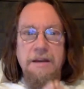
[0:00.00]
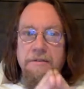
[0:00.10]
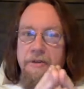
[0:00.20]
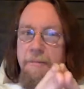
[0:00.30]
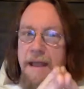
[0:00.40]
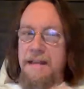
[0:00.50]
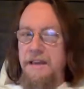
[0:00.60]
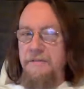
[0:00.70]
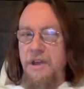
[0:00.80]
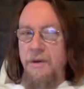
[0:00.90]
For many
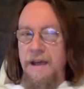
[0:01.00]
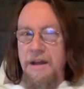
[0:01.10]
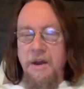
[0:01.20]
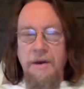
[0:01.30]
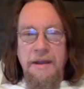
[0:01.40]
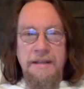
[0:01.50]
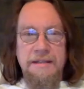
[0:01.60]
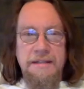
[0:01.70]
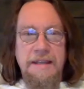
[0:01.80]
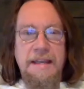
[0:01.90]
of you, I know it
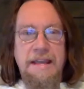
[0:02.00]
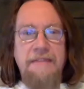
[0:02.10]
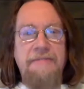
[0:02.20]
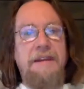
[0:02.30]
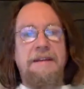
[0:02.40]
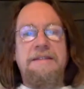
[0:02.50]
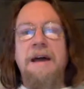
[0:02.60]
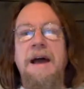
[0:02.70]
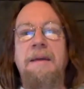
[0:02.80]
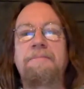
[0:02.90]
is evening
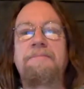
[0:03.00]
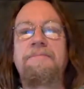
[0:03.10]
time.